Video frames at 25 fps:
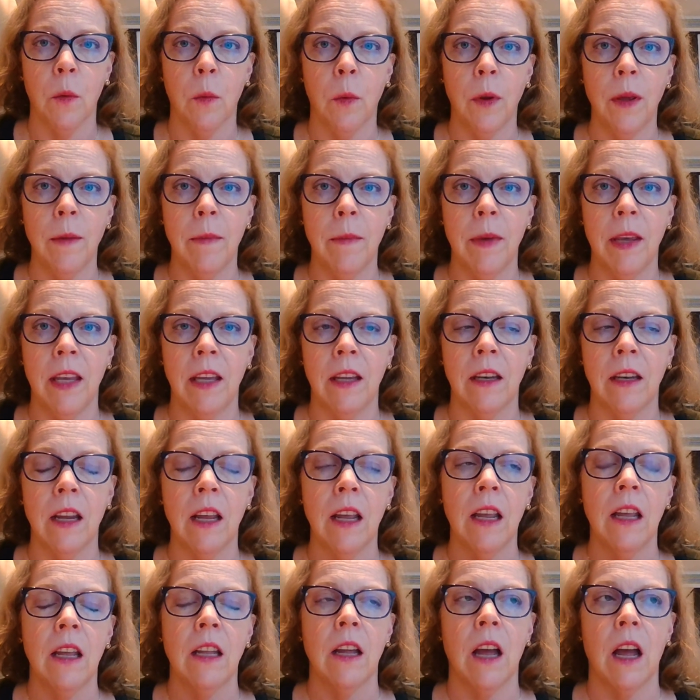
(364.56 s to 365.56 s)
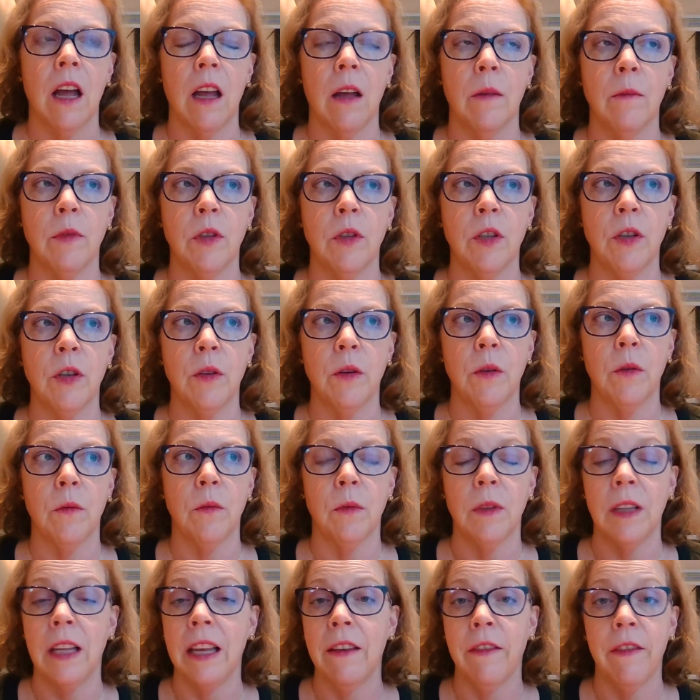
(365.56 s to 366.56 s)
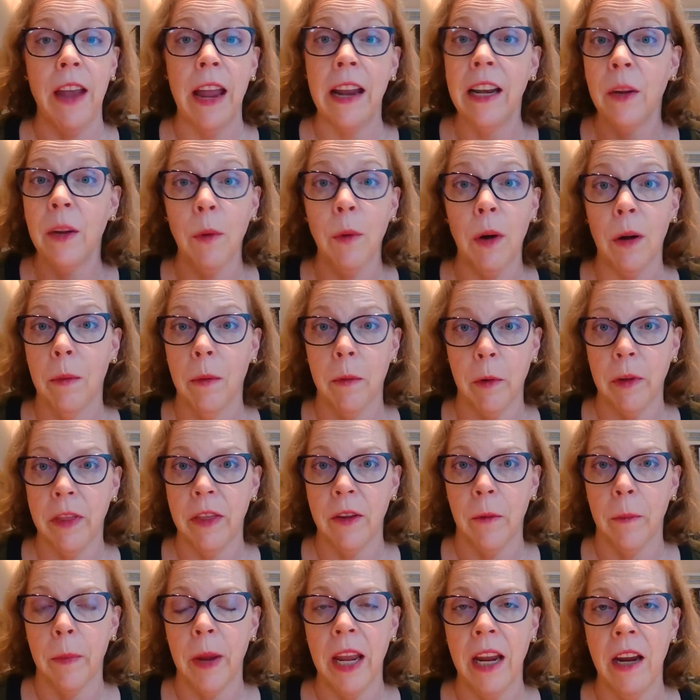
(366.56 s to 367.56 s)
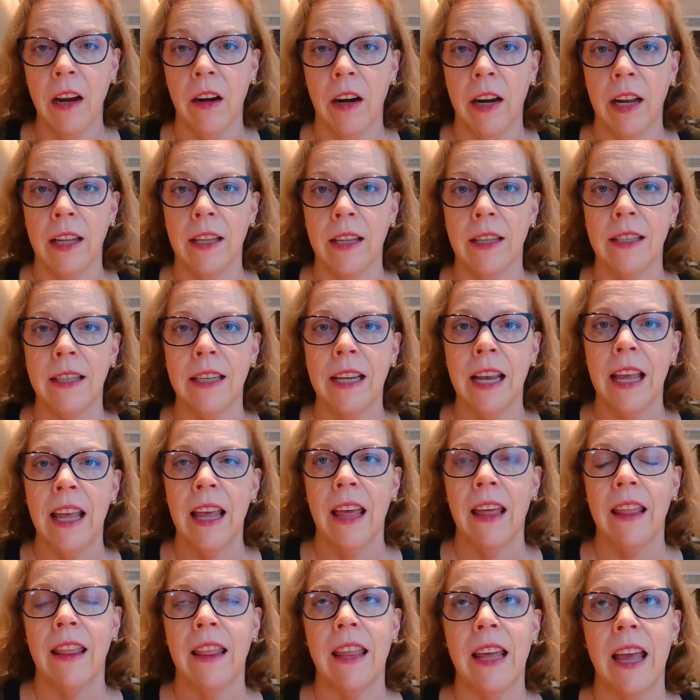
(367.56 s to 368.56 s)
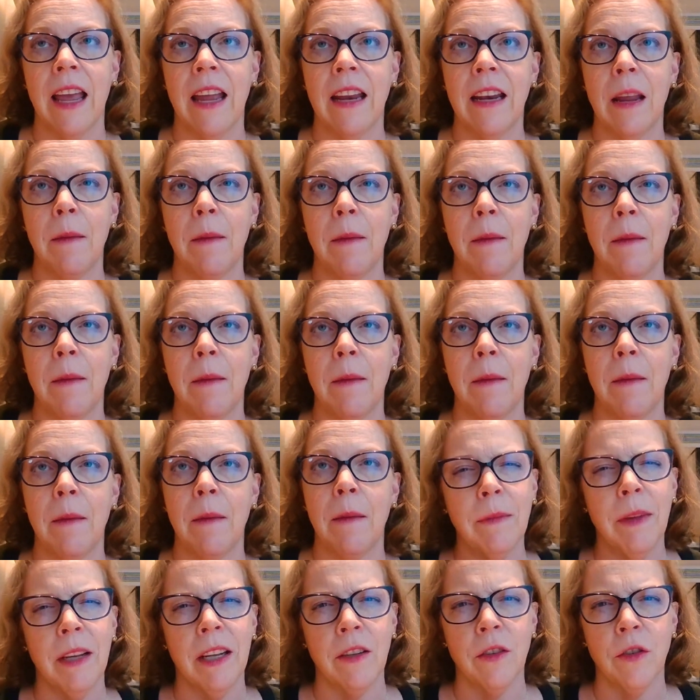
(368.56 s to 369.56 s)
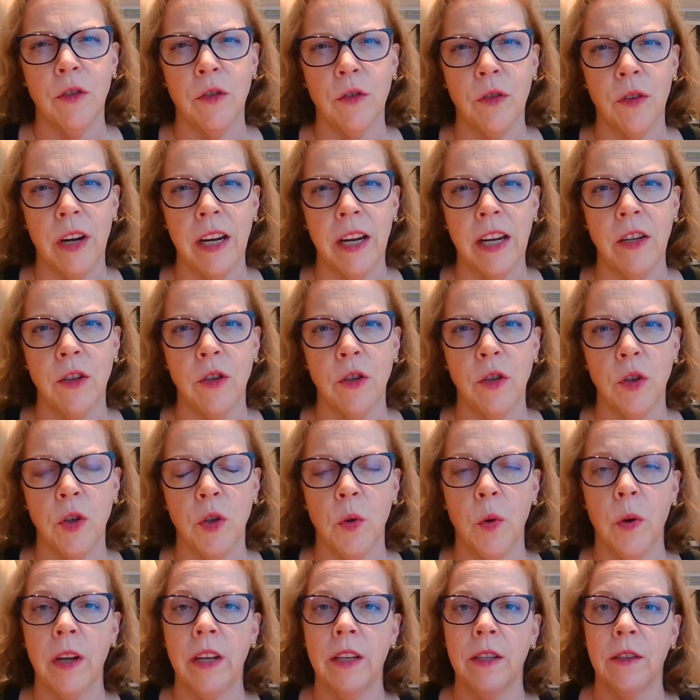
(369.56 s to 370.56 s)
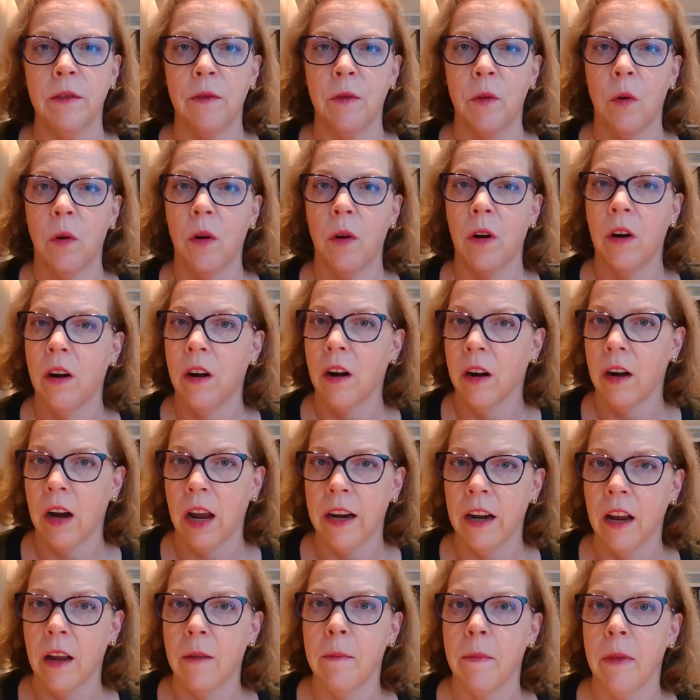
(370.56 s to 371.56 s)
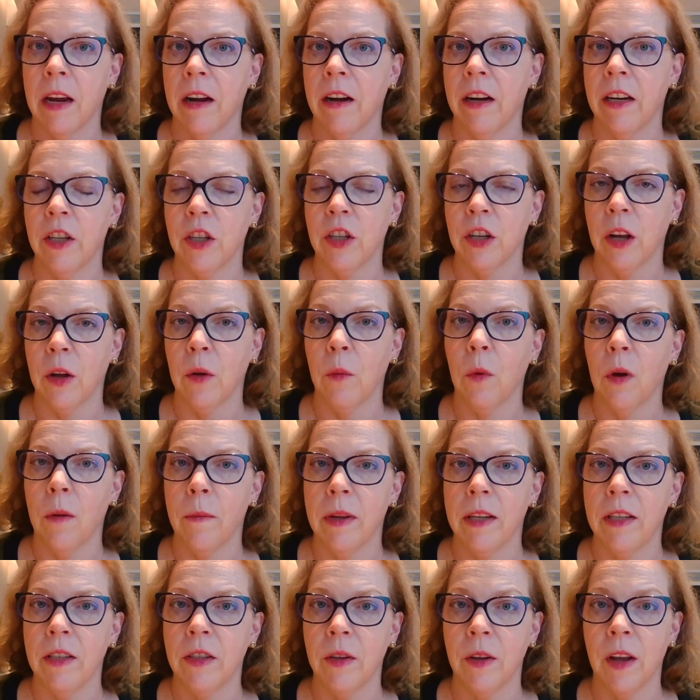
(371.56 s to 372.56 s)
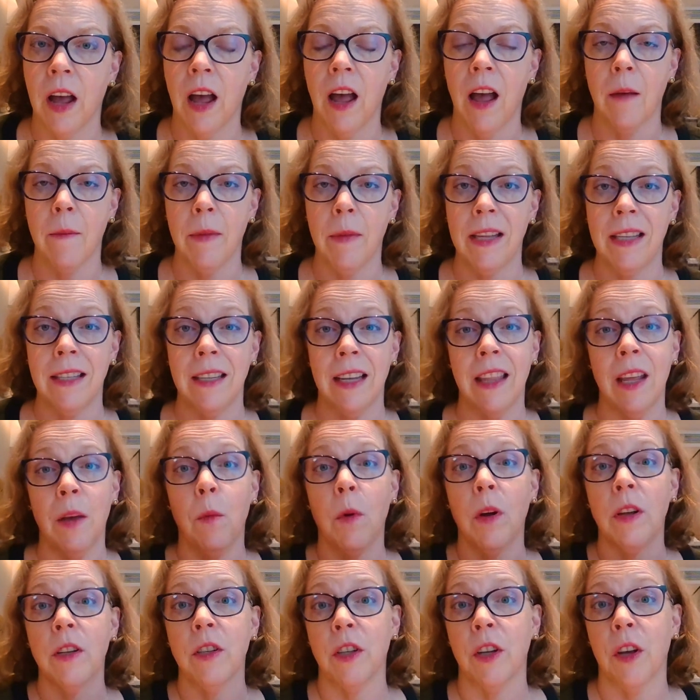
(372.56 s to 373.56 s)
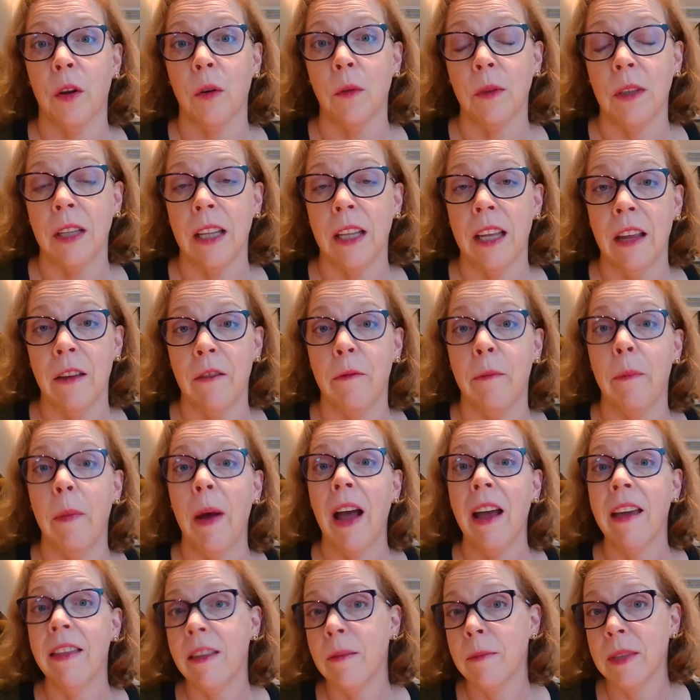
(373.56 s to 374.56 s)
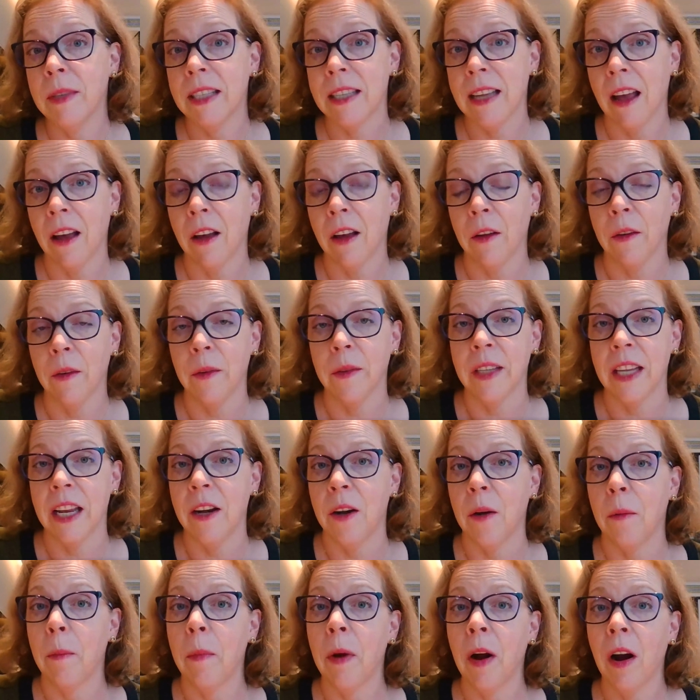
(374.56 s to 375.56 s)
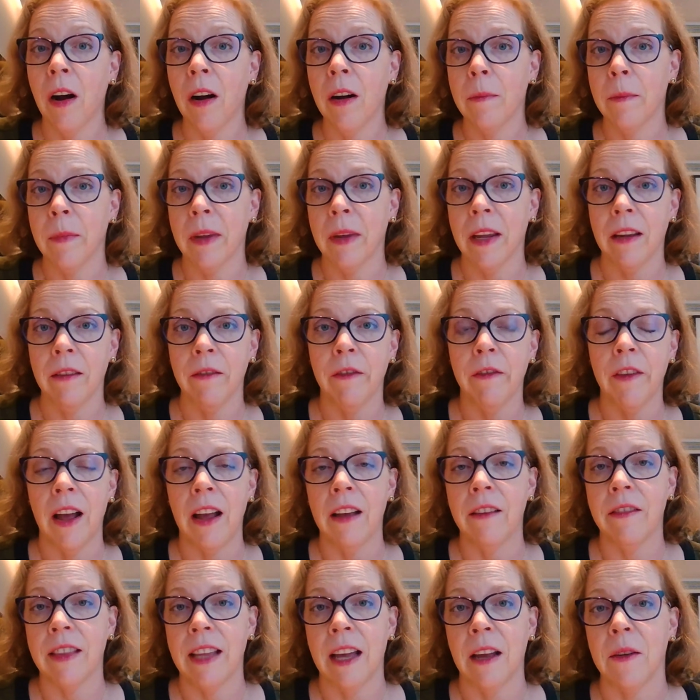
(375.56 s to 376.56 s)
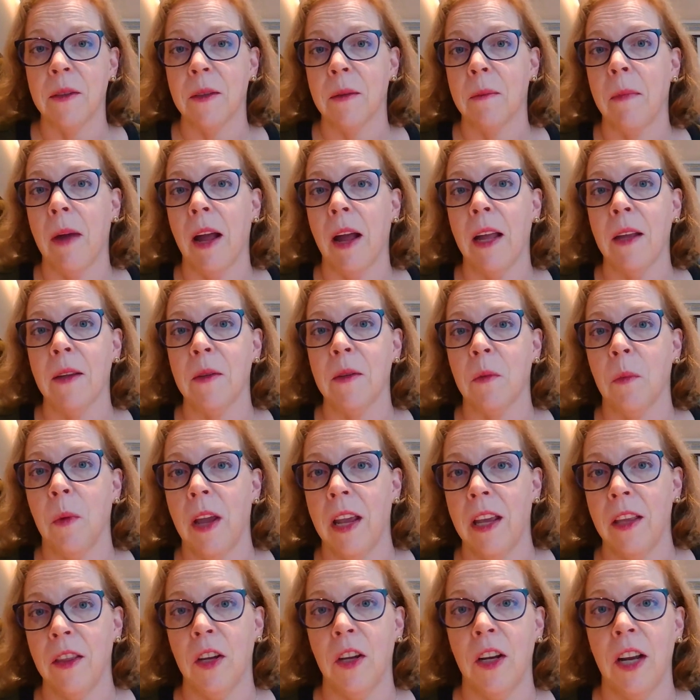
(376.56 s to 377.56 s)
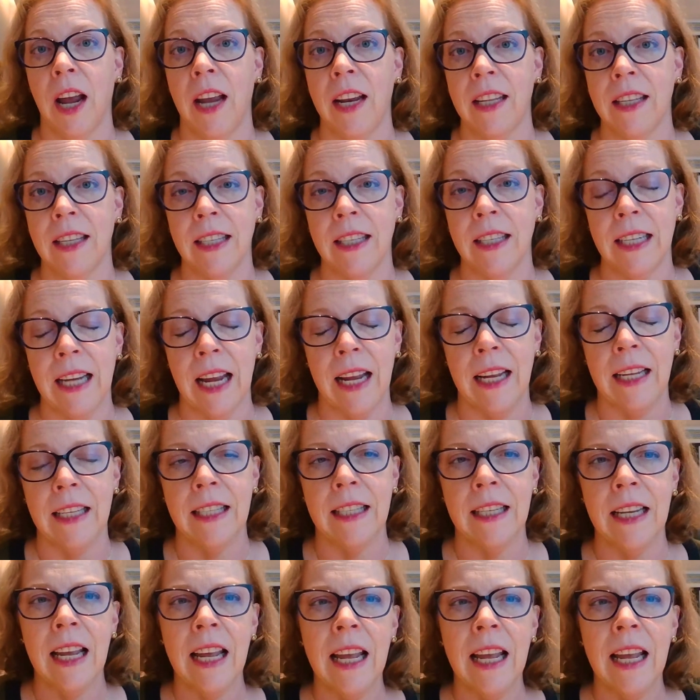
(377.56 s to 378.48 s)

women to live anywhere but with their parents, then it might seem like a strange choice for an unmarried young woman to come and say they want to go live by themselves in an apartment 5,000 miles away in the United States.